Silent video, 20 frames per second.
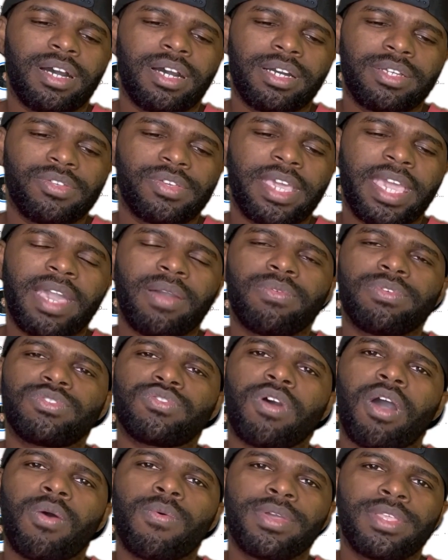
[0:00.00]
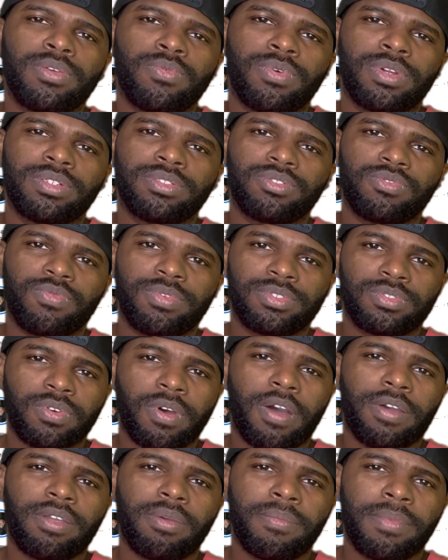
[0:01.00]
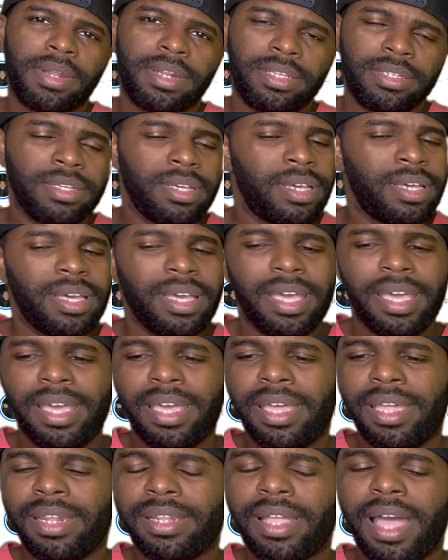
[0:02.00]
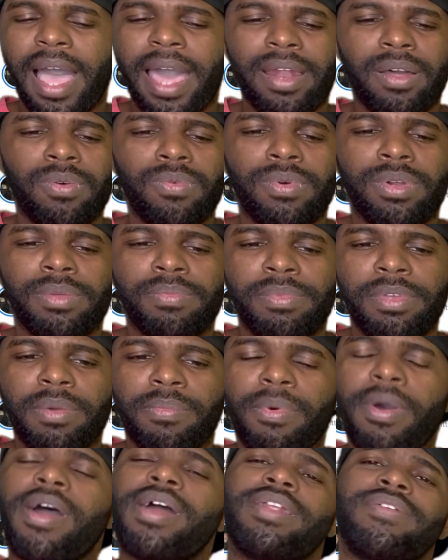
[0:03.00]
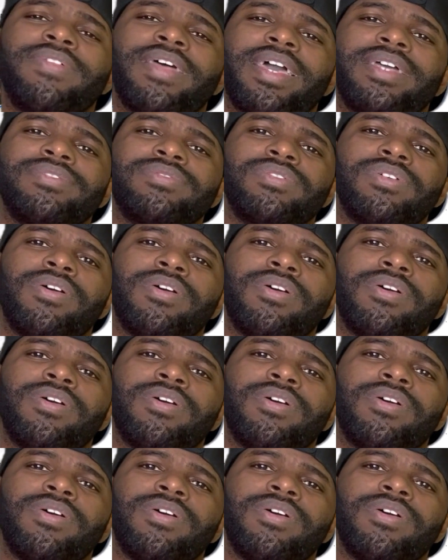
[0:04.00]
You can't withdraw when you want to withdraw your money, and I don't want to be a part of that.